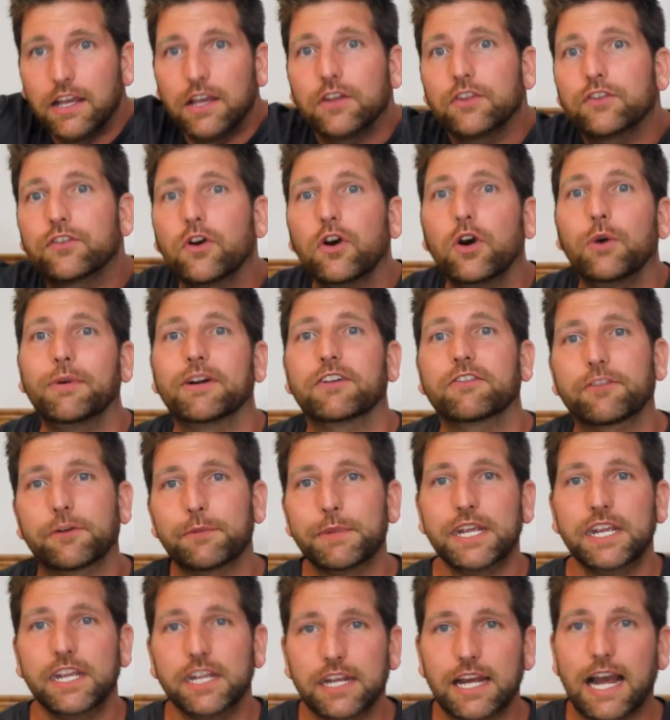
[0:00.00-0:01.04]
So, but for
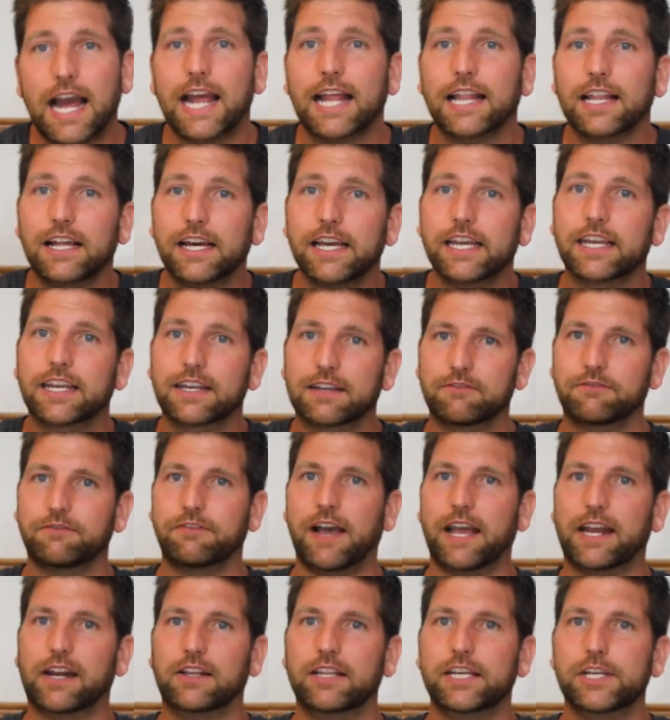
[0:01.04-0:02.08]
me, I like
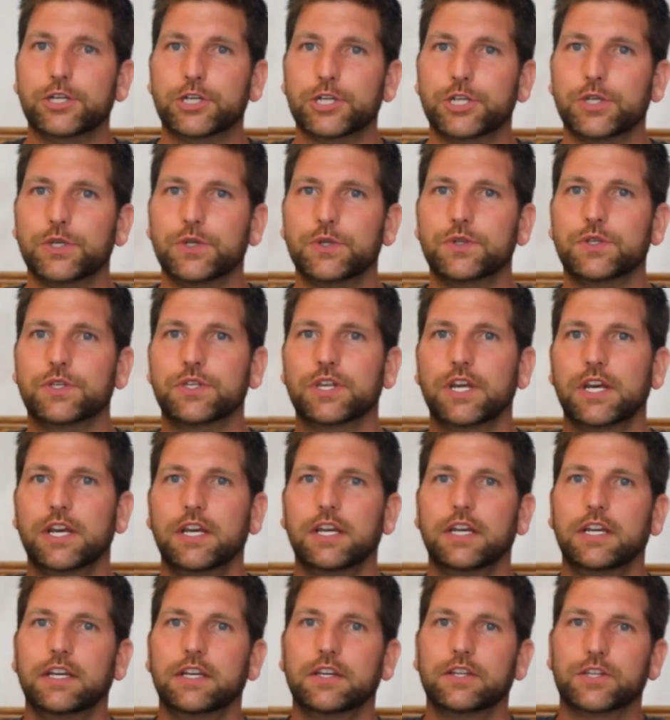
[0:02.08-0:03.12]
final issues,
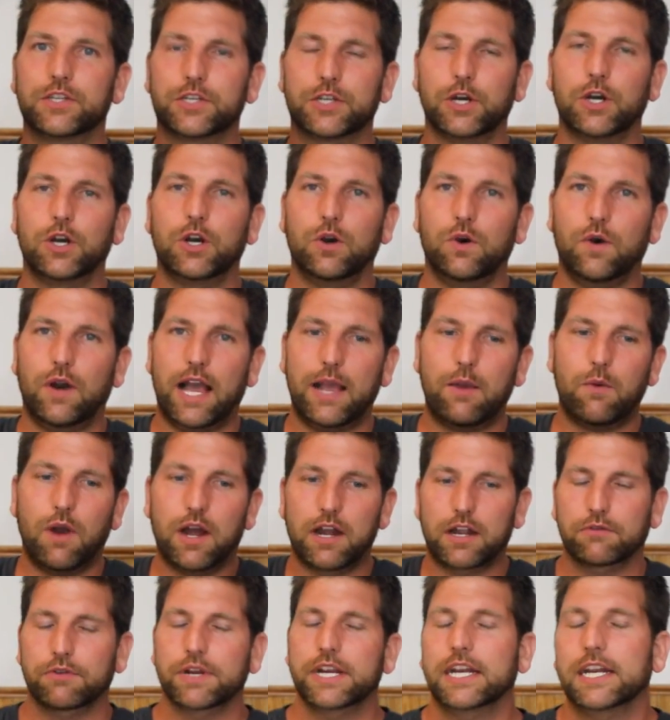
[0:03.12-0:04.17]
so I
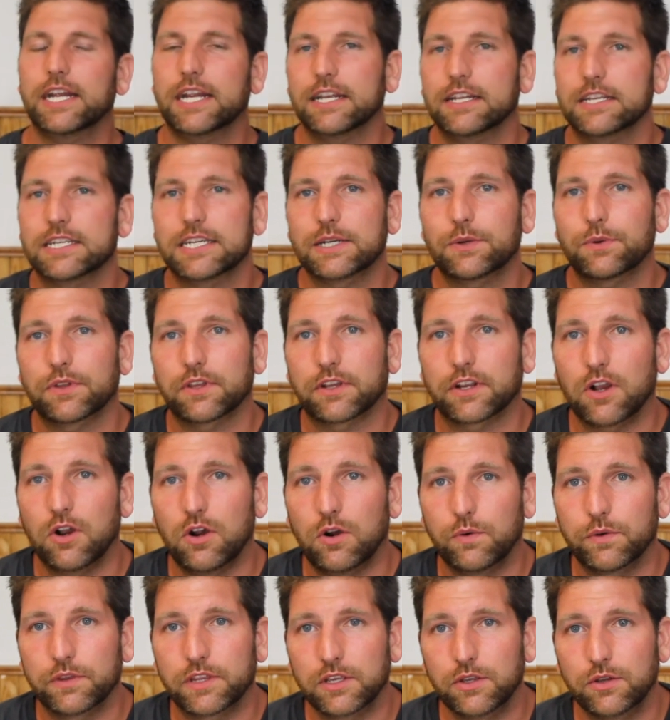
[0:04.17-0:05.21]
want to read it, see where they're
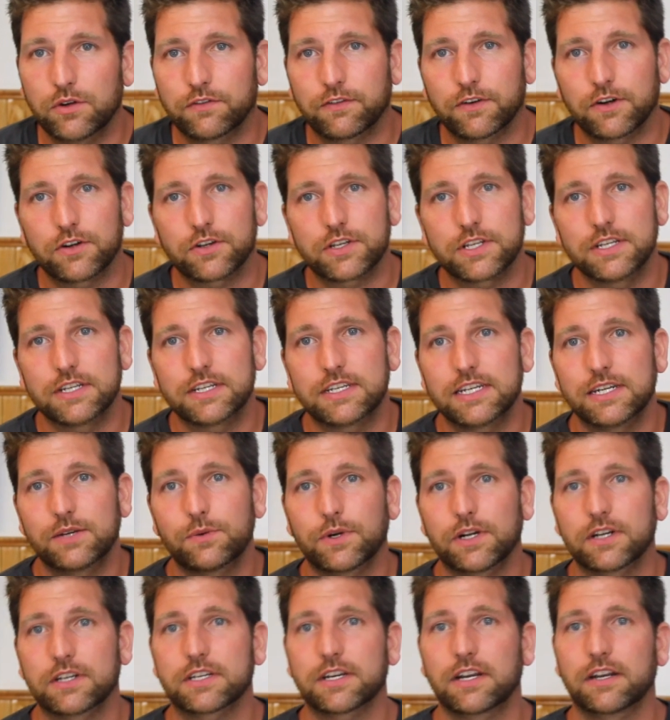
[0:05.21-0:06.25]
going with the universe, and see
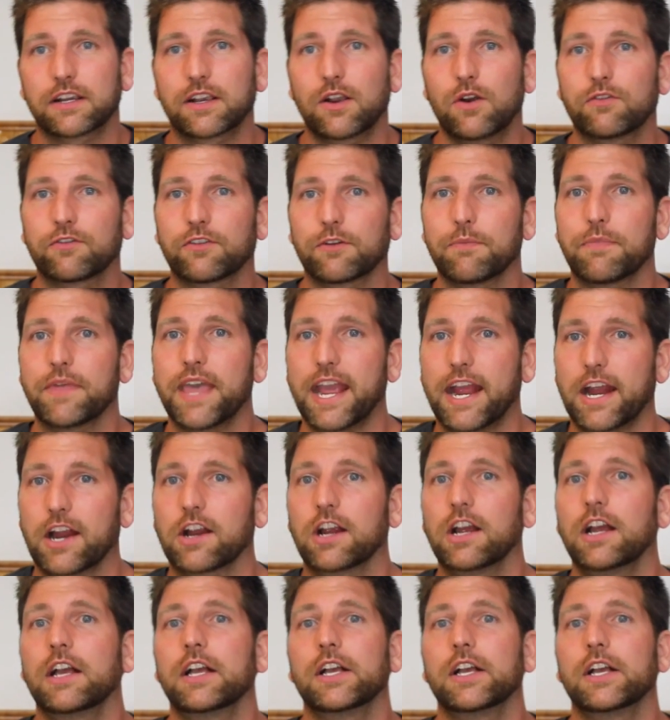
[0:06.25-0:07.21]
where it's going to go from there.